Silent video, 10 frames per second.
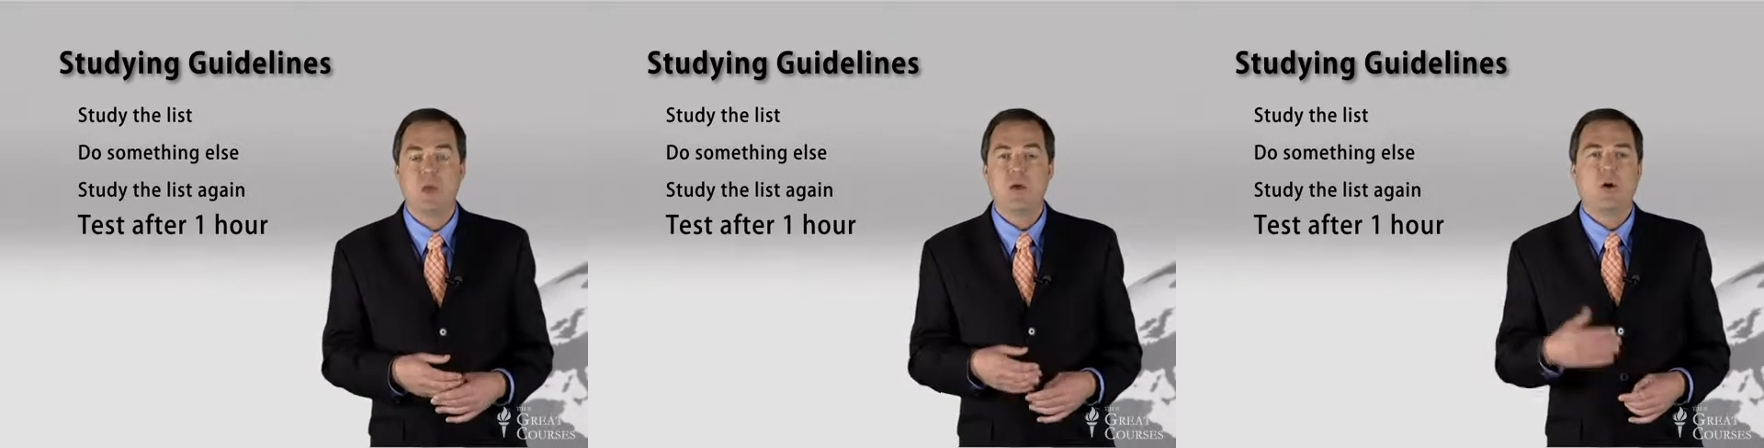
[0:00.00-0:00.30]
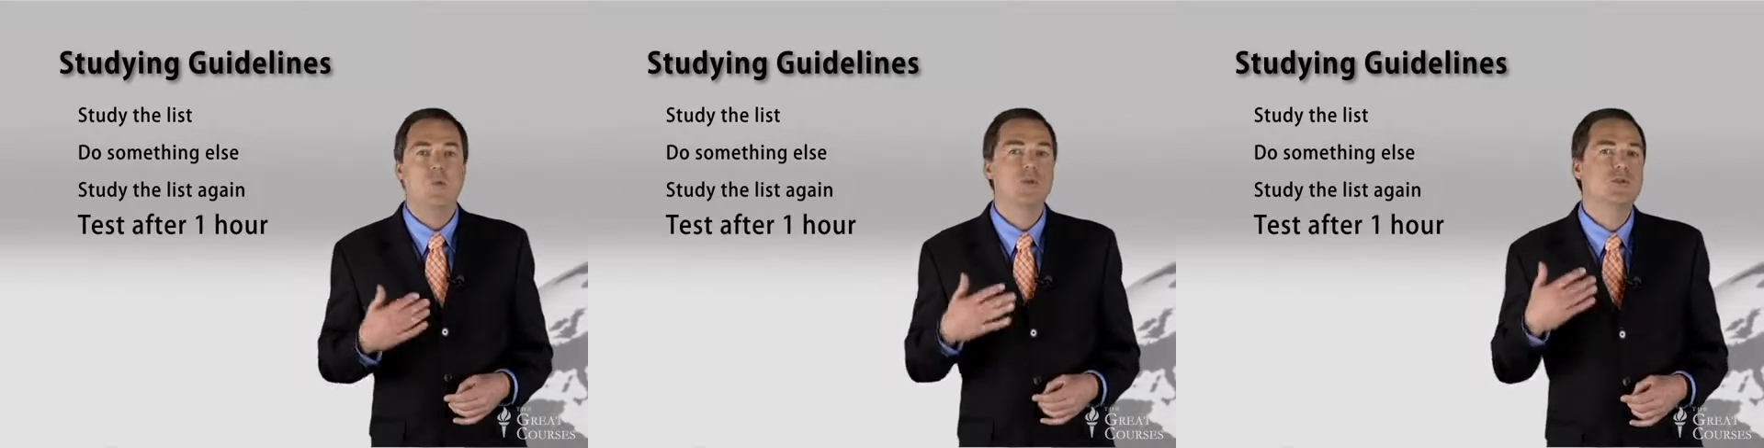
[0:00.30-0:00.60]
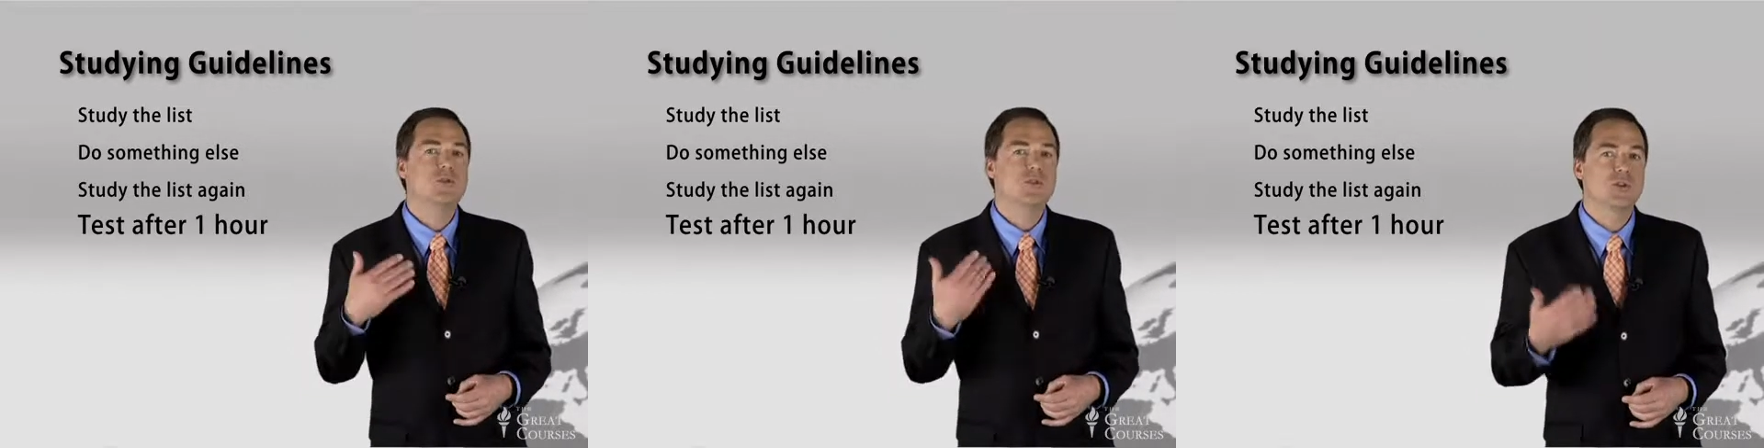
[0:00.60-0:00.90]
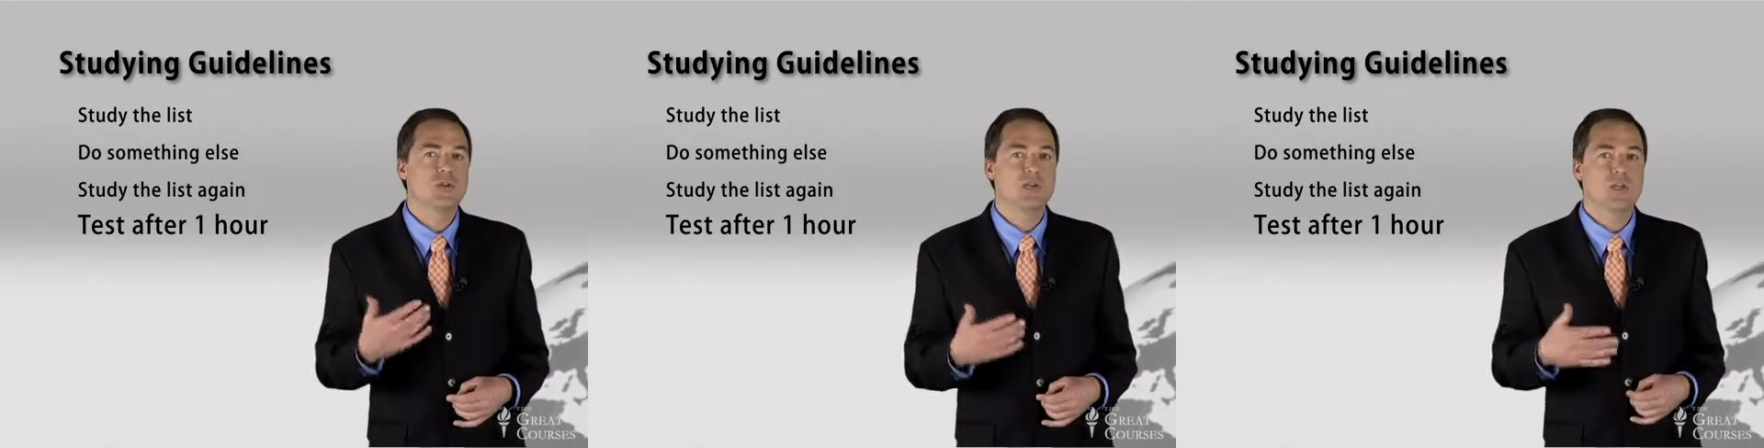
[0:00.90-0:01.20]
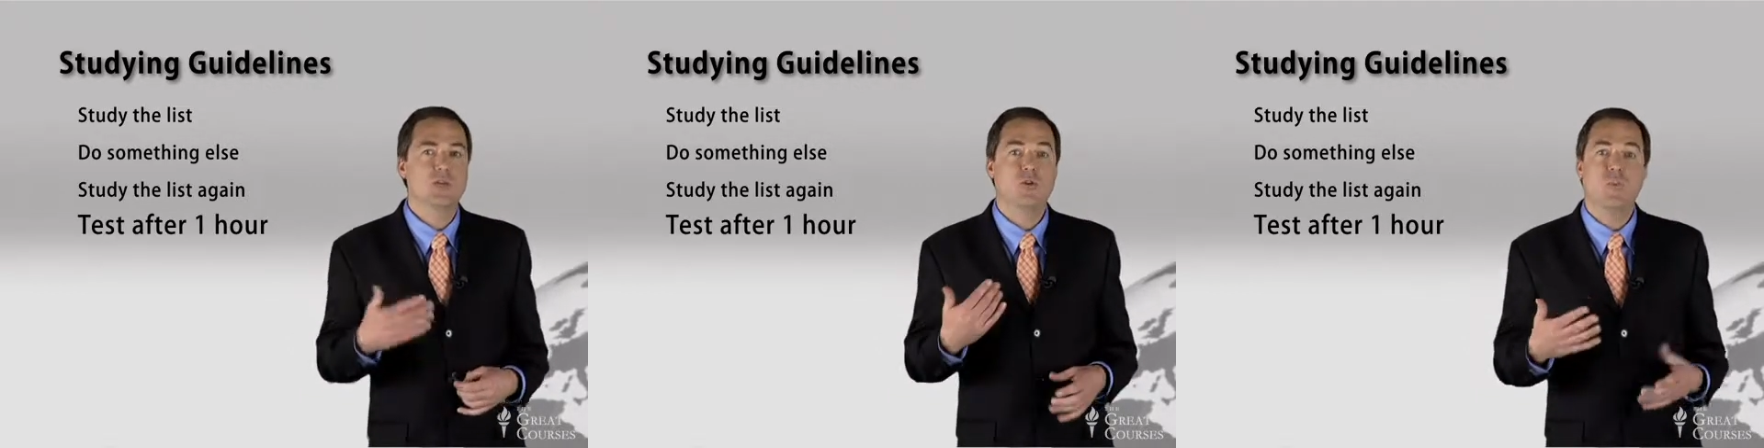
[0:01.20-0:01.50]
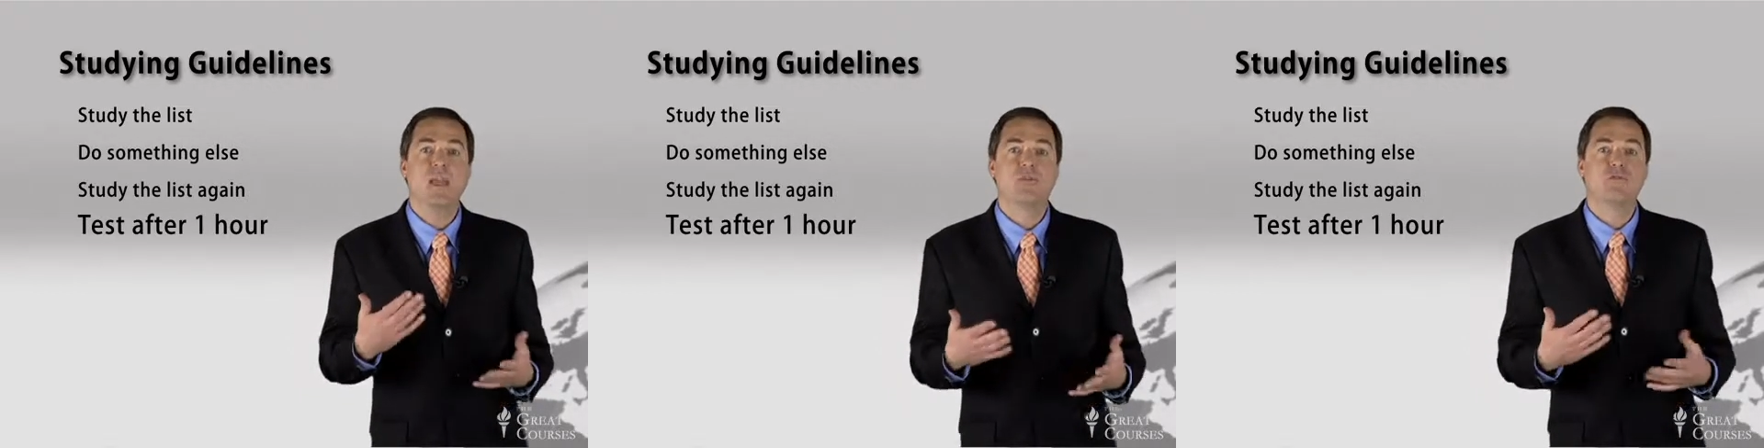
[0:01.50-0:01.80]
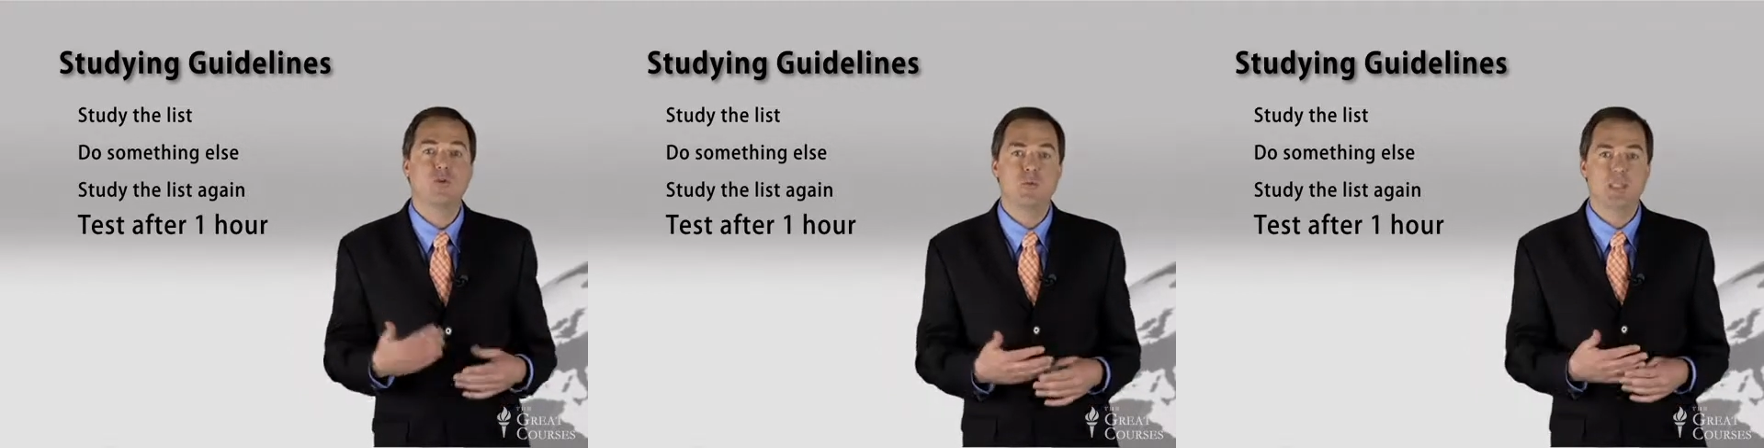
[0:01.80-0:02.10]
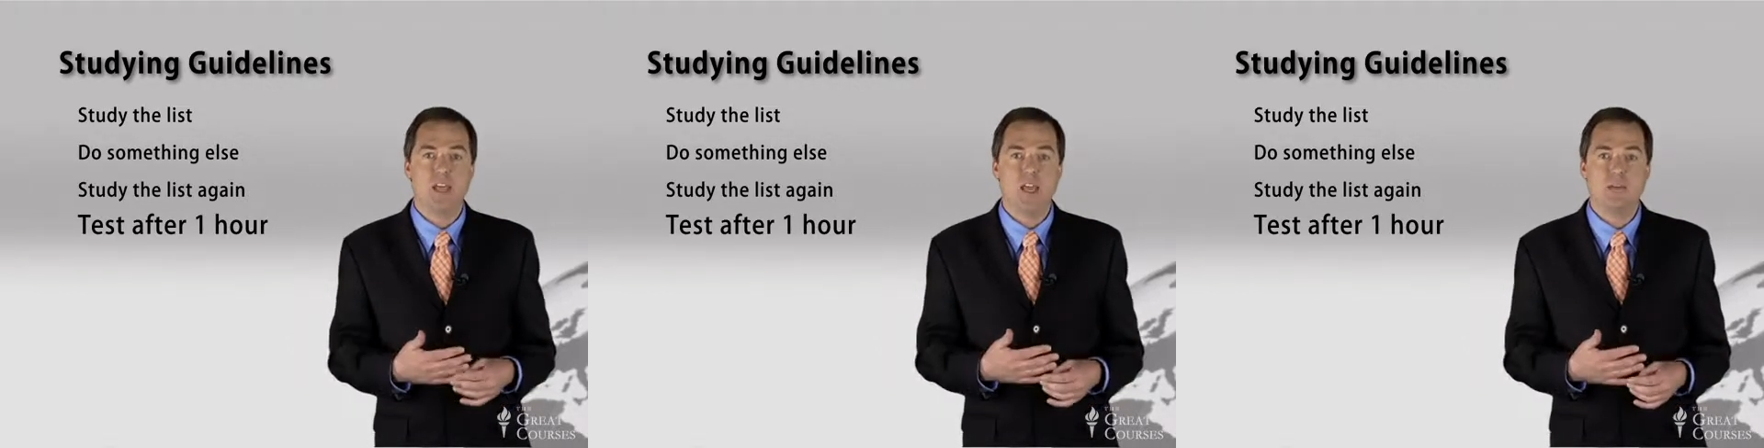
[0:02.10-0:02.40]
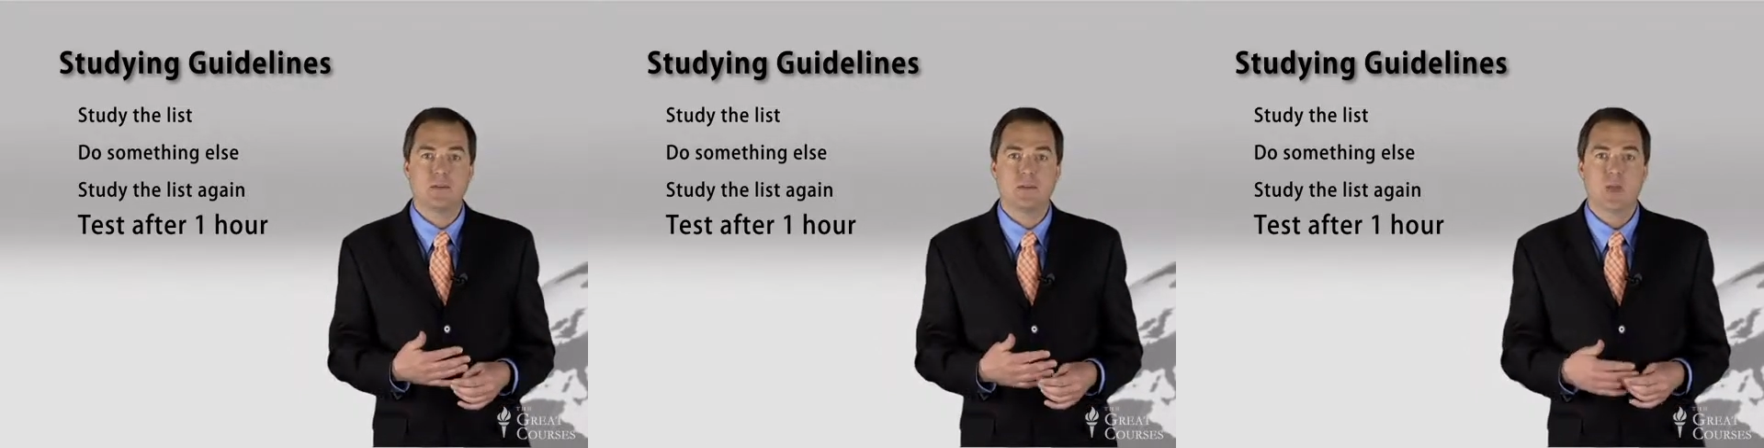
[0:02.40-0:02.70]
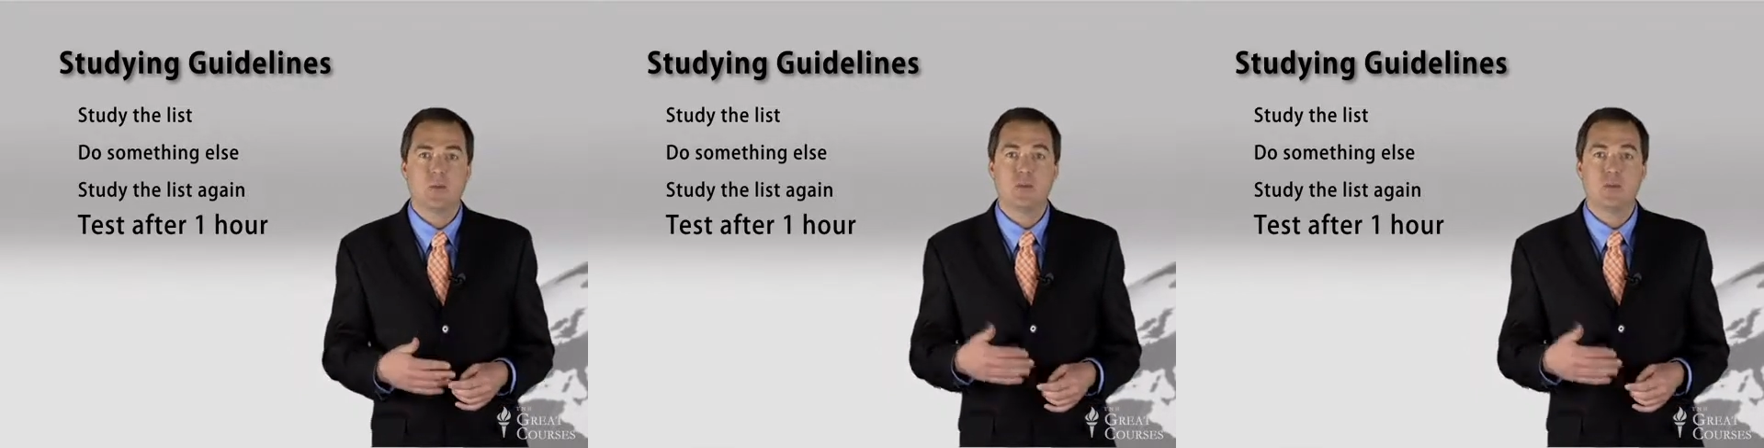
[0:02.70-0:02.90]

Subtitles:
Almost certainly you'll make a few mistakes,